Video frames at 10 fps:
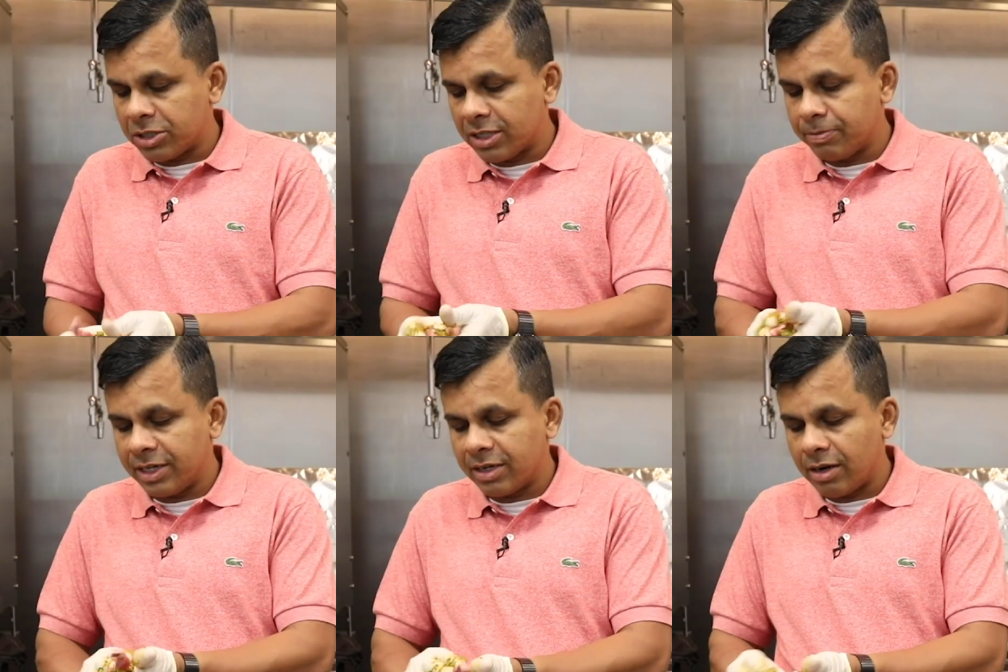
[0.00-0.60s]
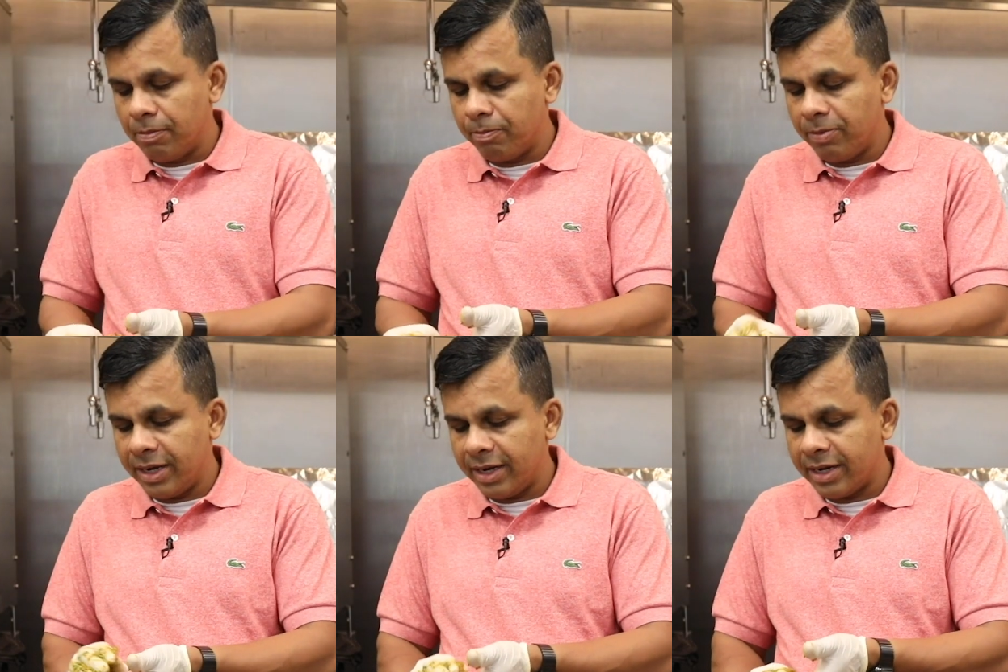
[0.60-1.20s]
has been
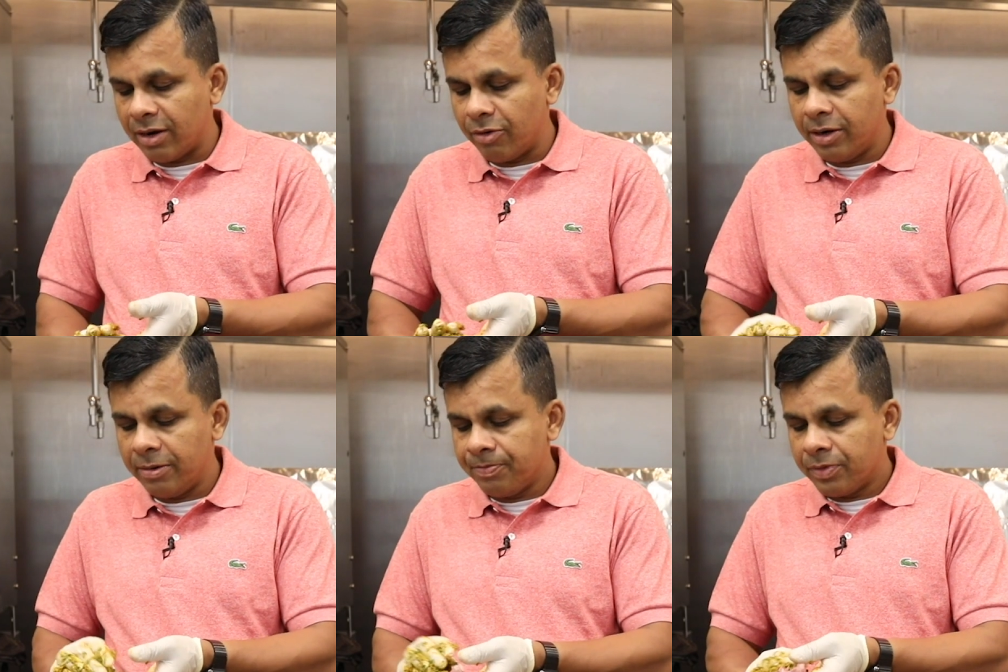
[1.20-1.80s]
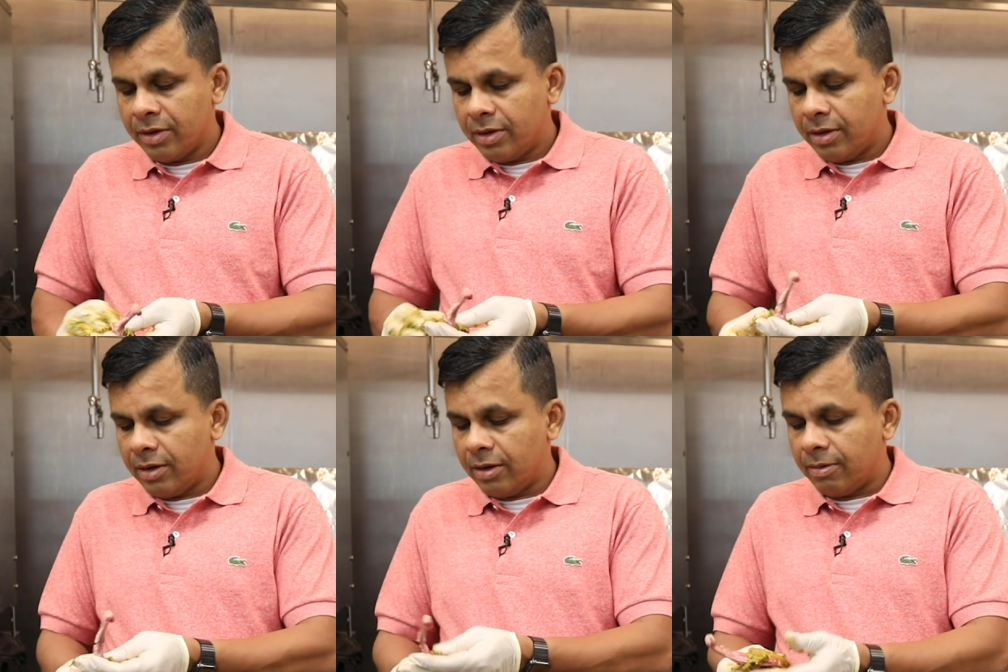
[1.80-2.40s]
completely covered
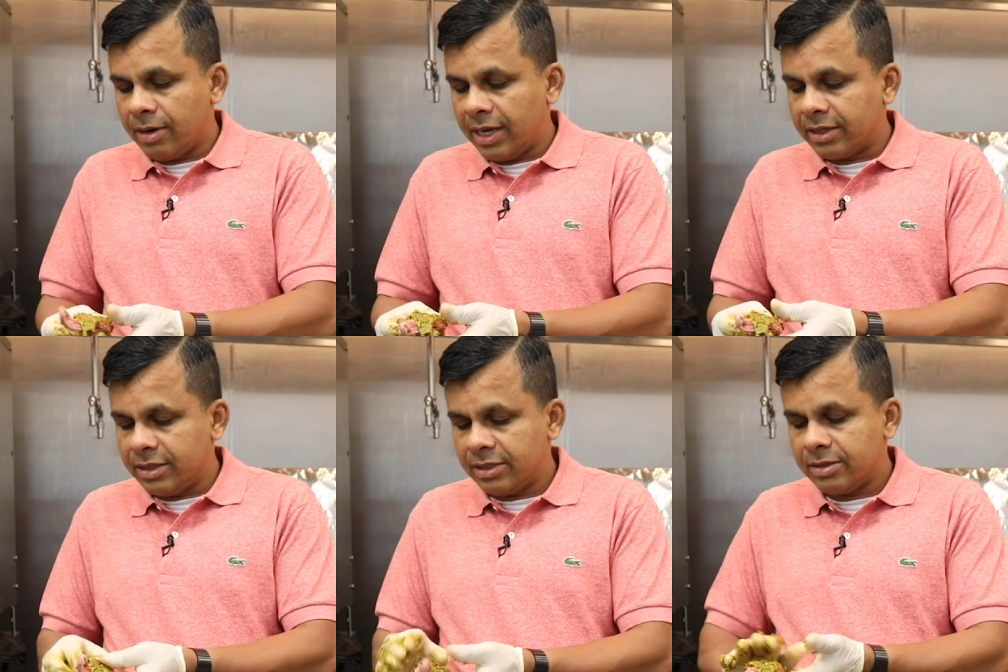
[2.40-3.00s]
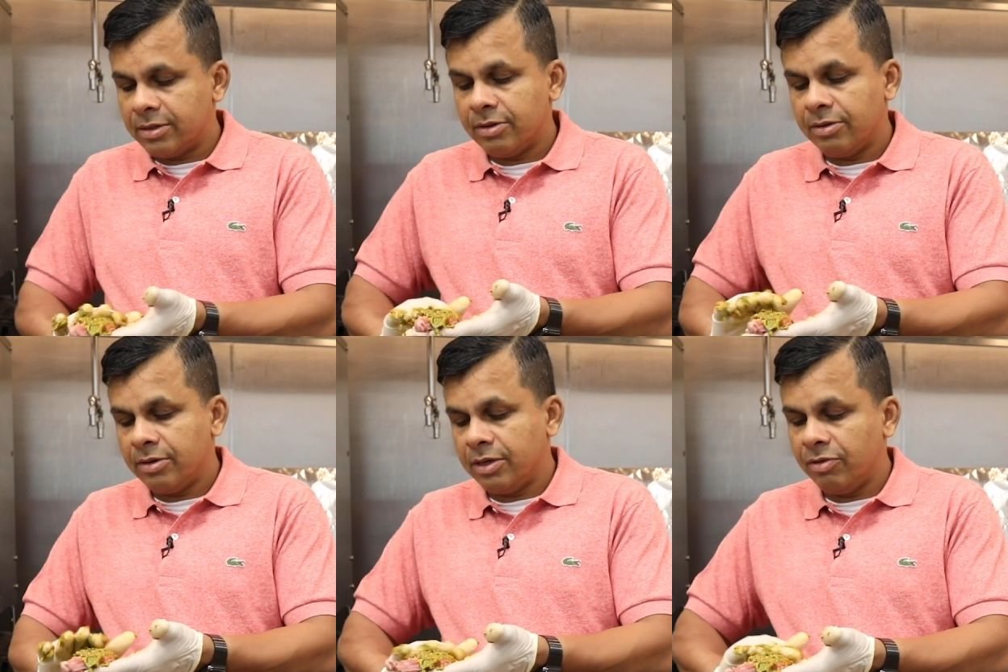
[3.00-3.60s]
like this
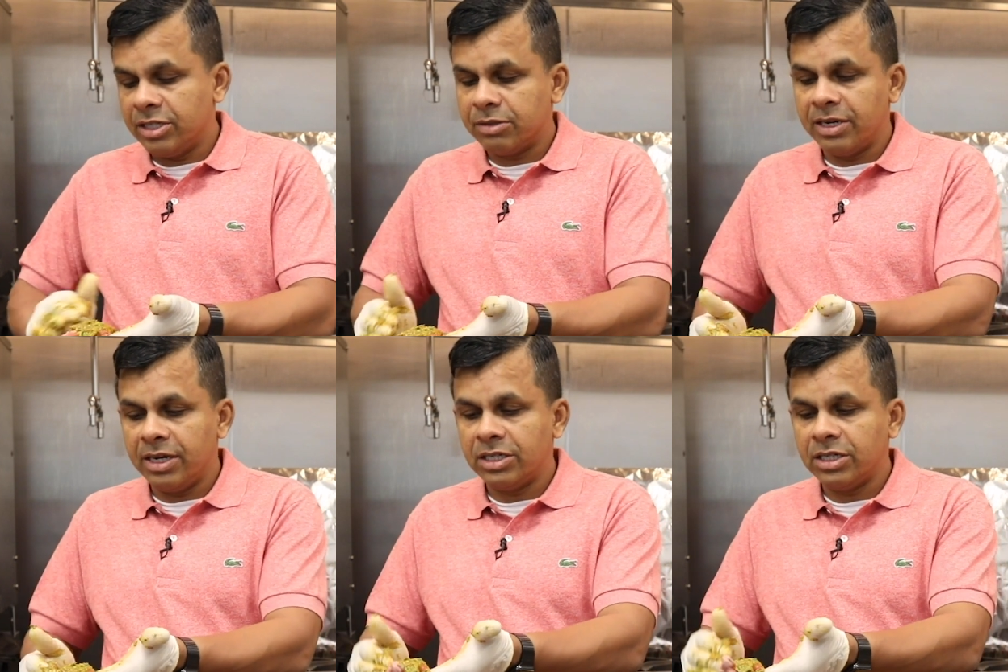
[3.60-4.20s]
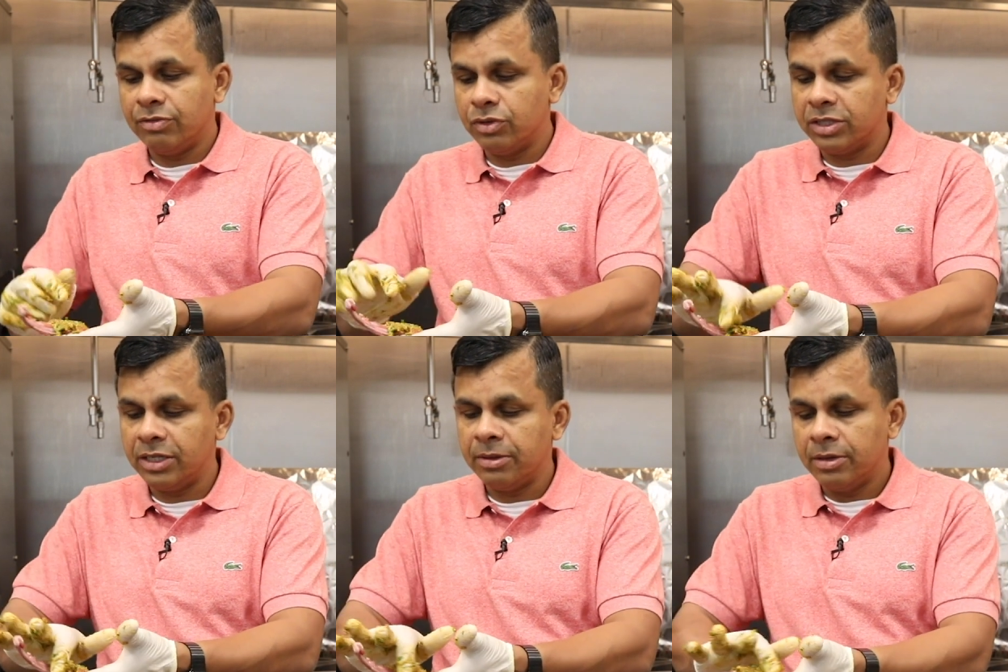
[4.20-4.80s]
with this marination. If you
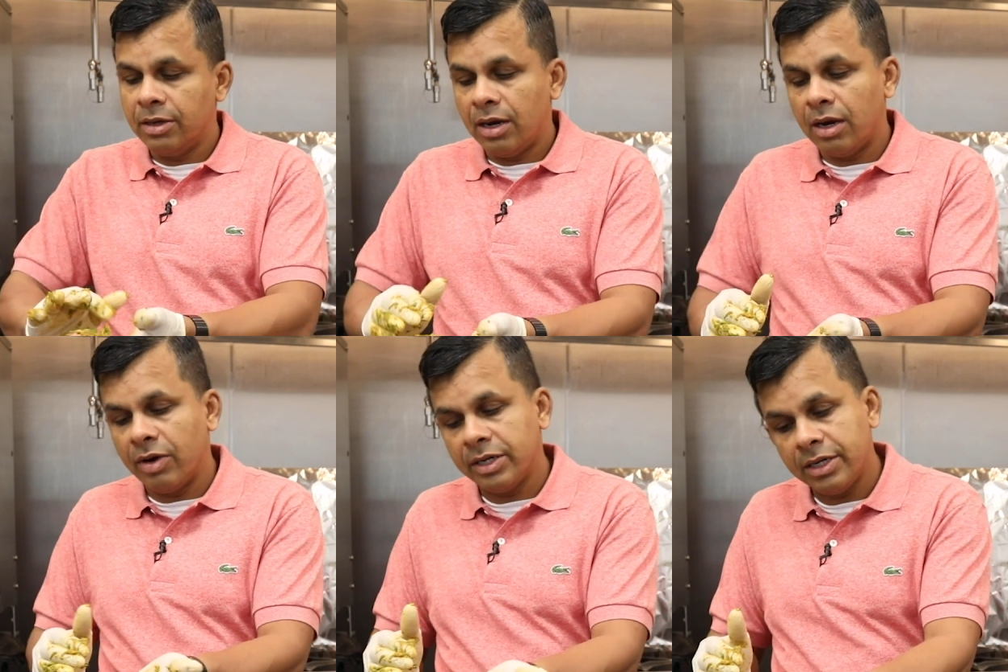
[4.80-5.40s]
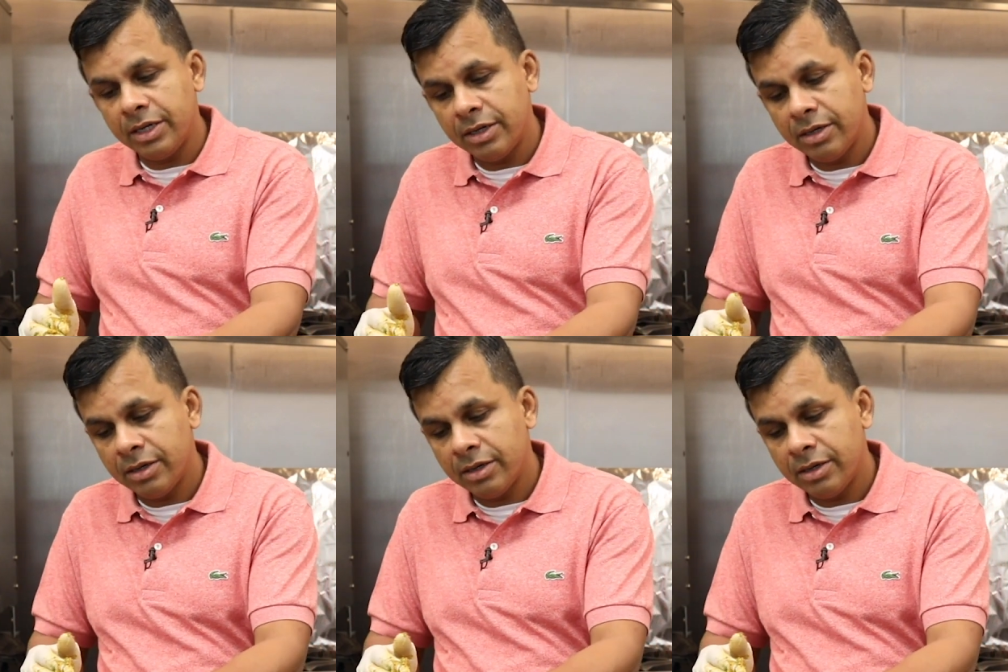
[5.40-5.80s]
see how I did it.